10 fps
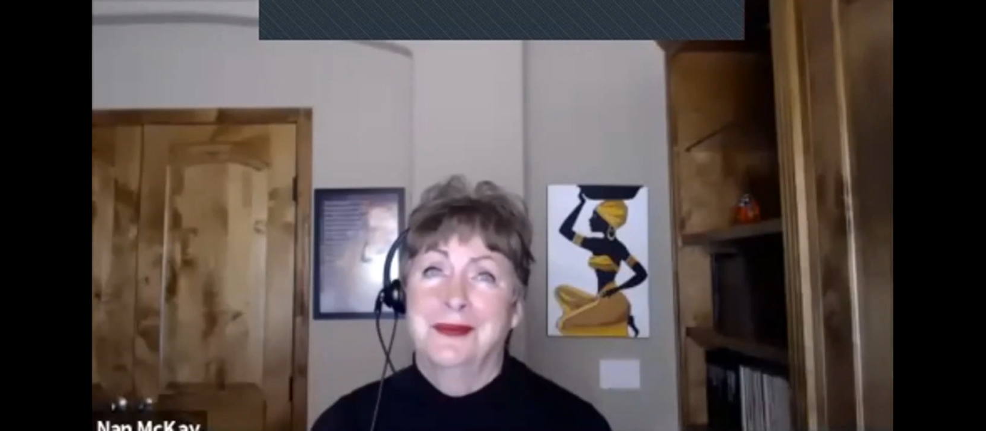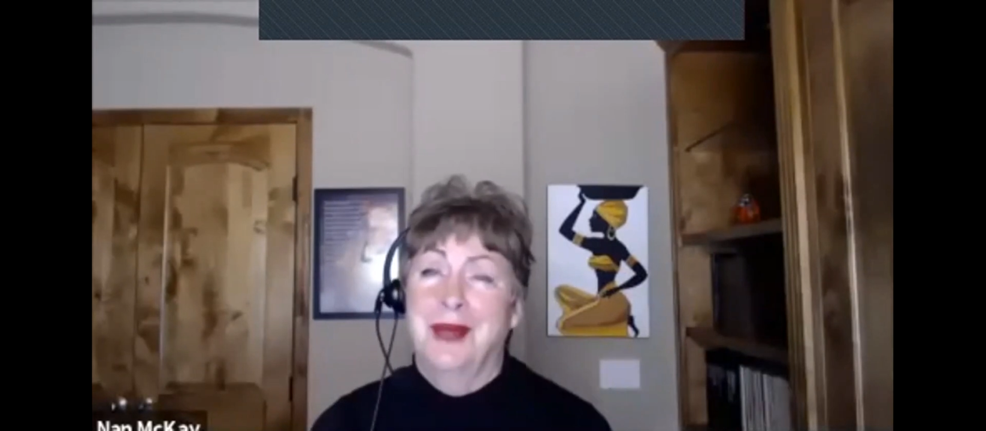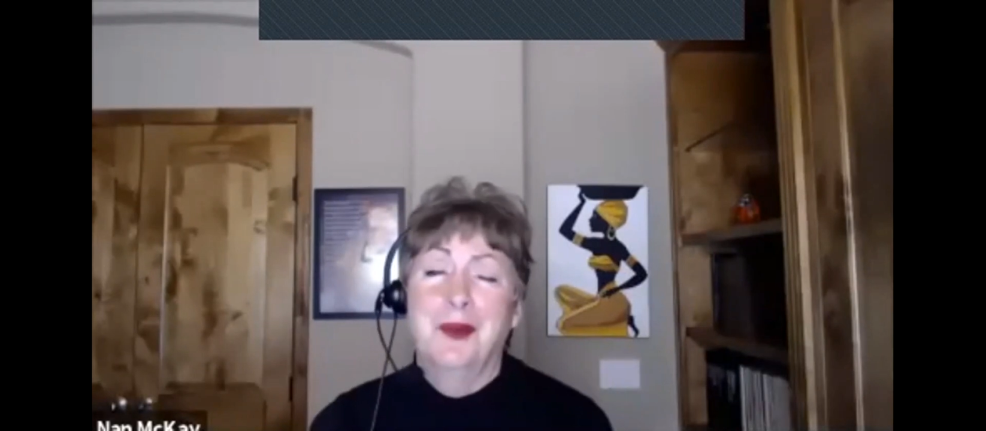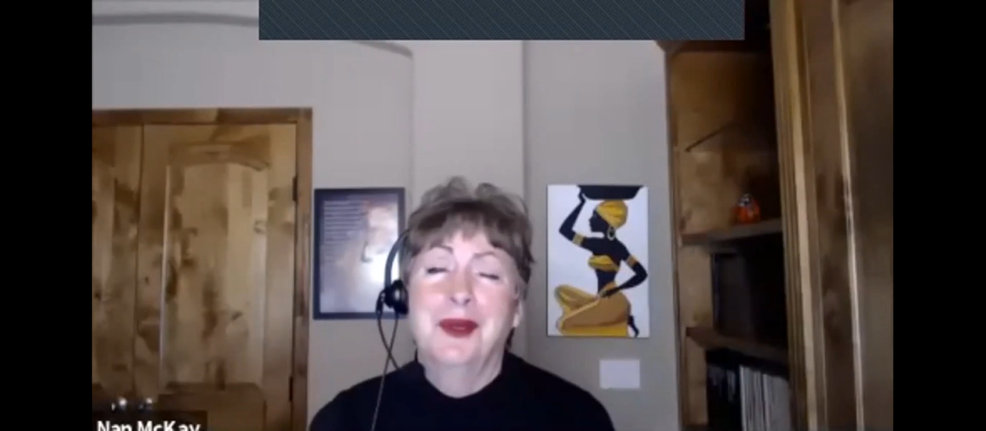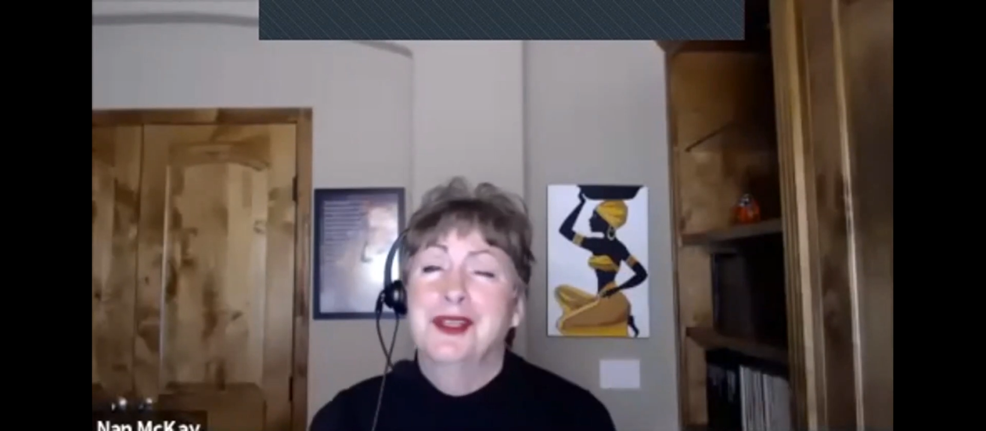
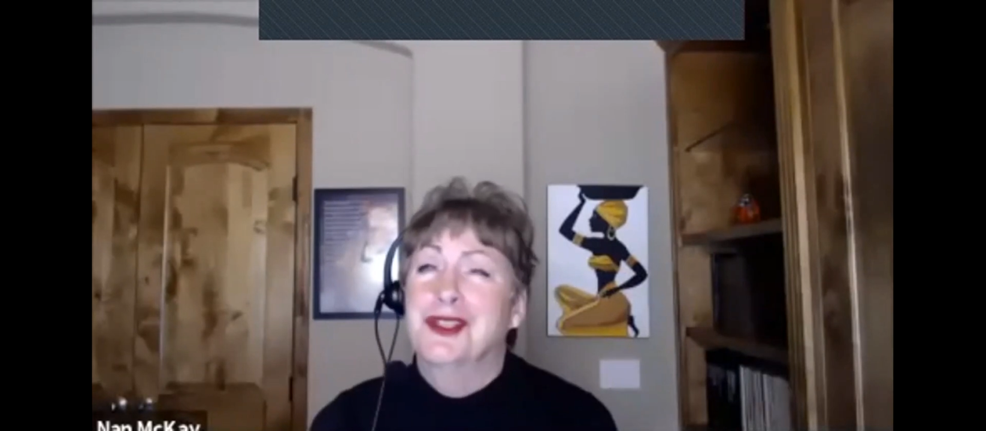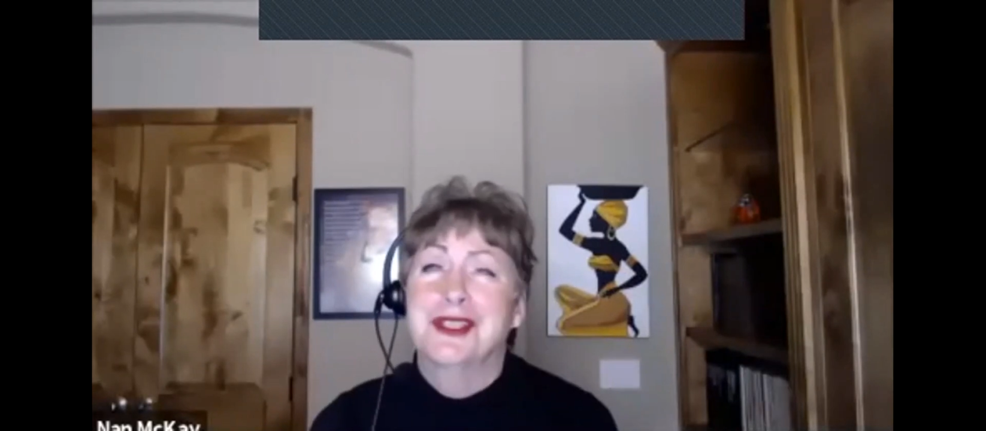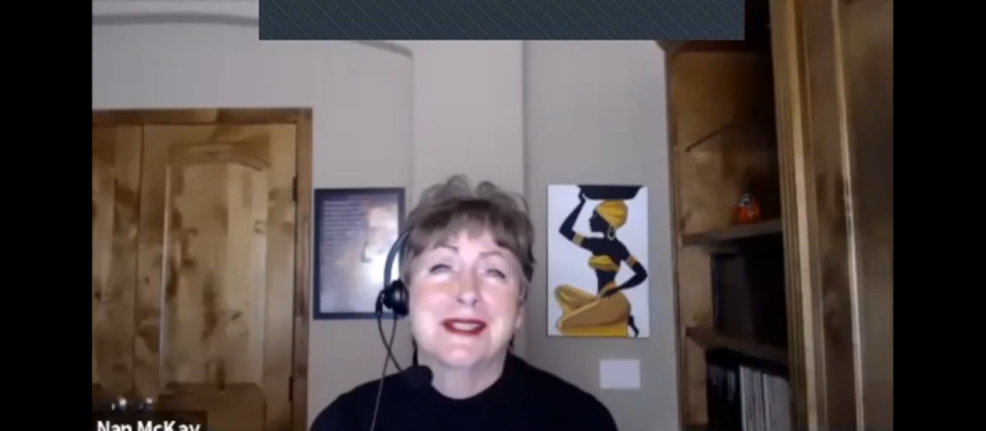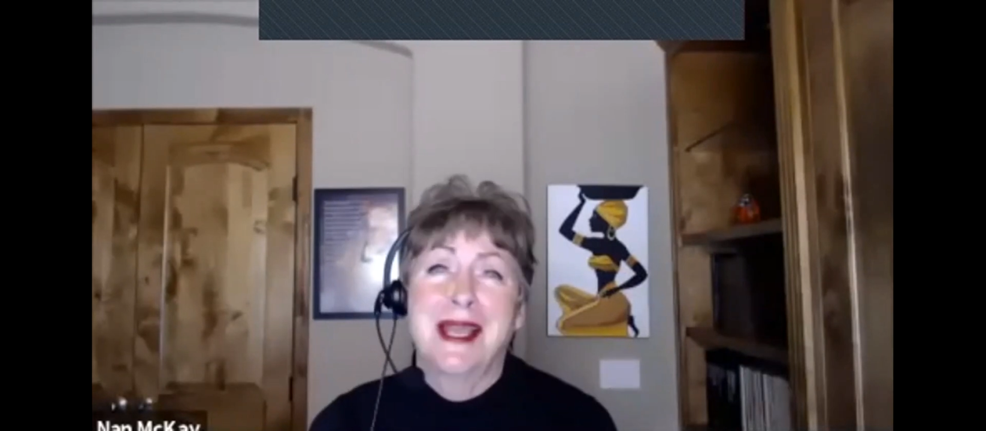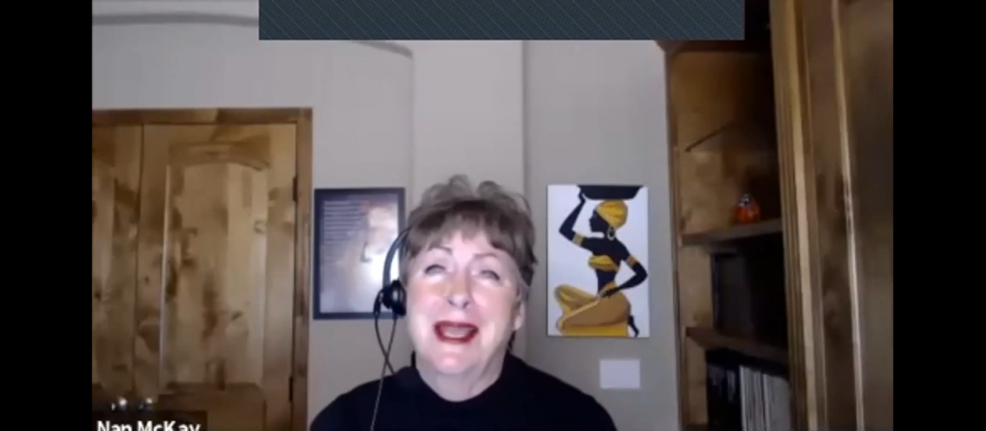I wish
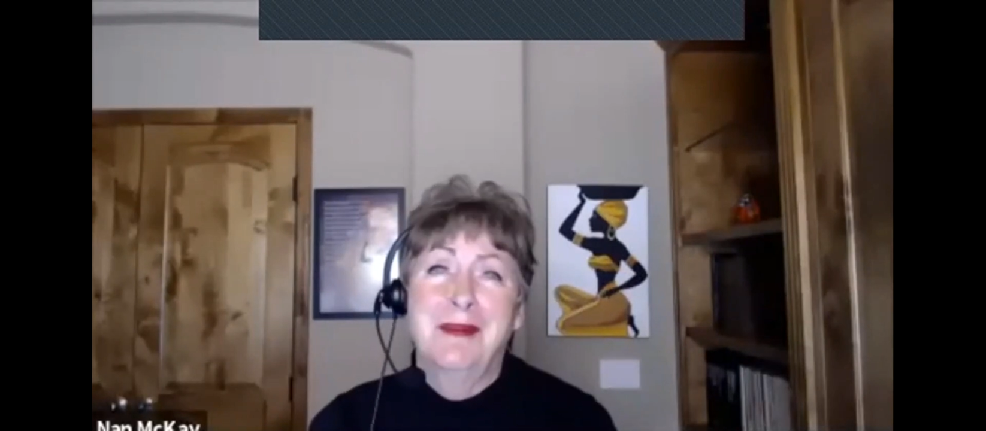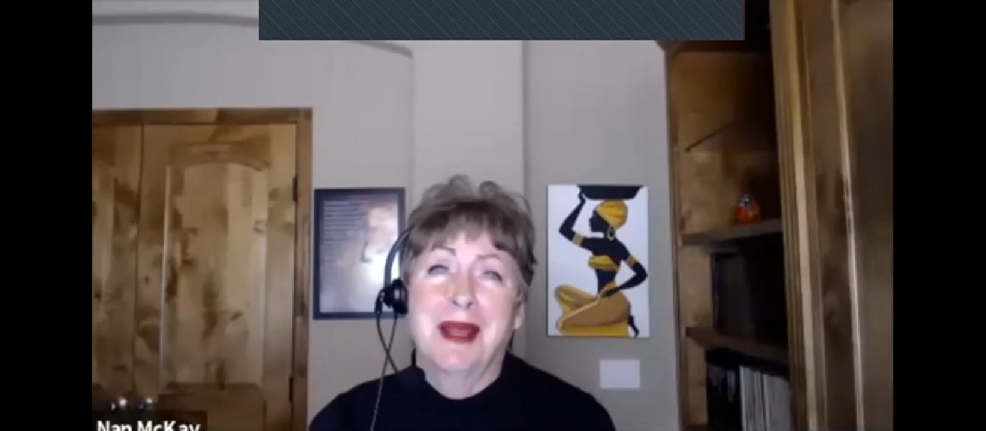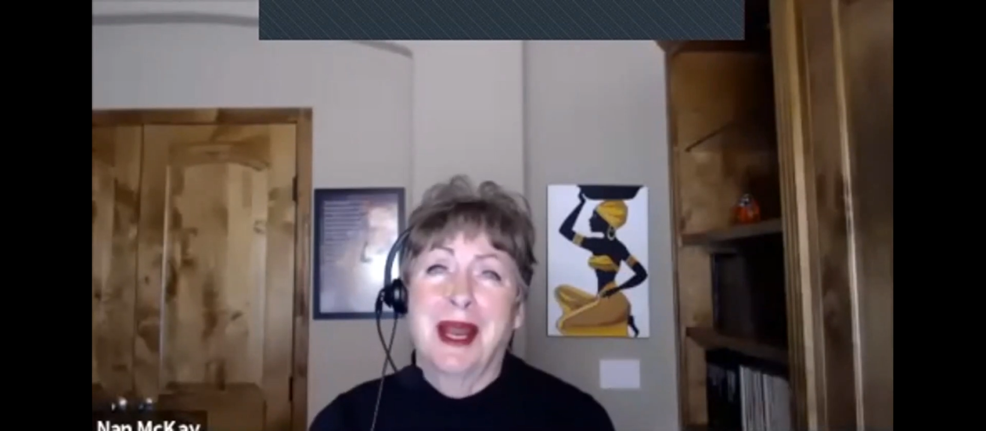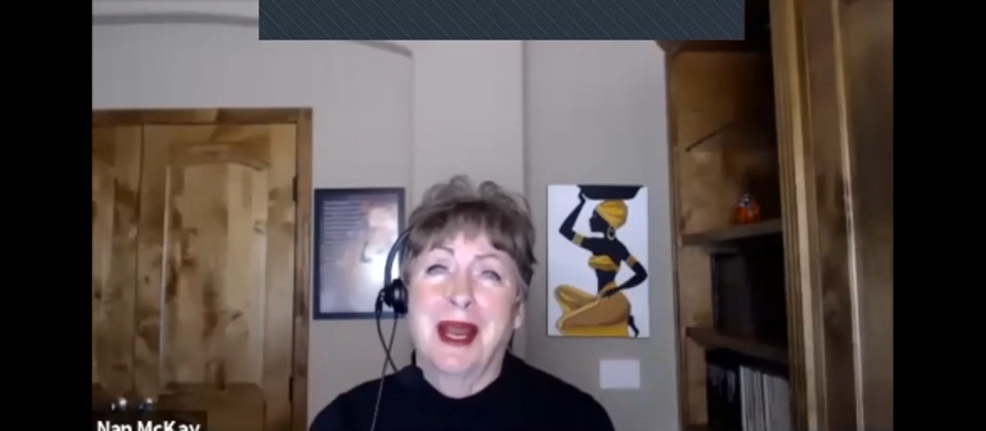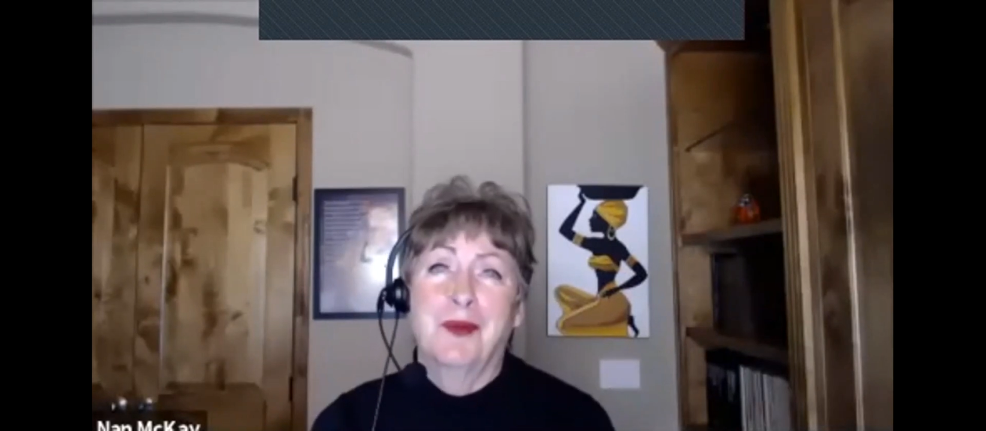the same,
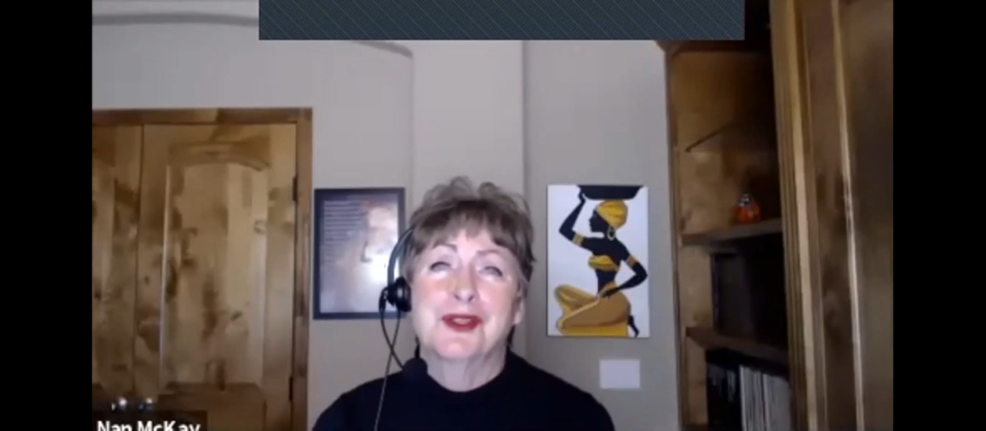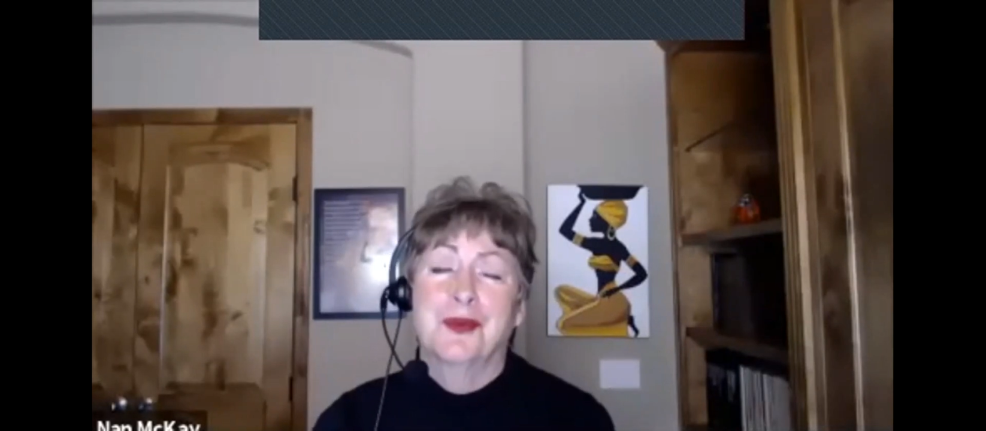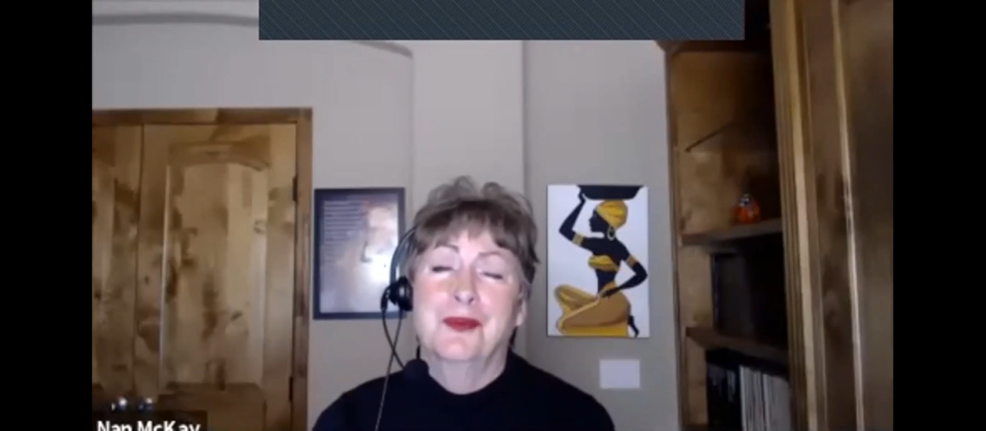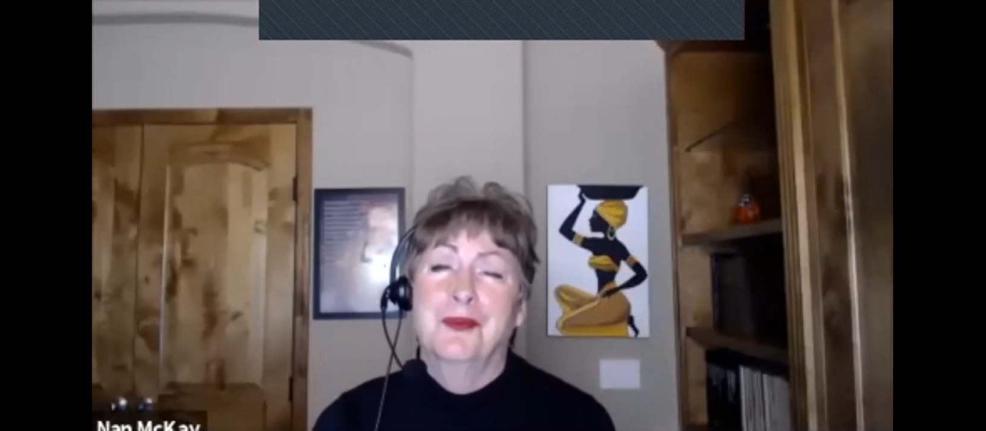and I wish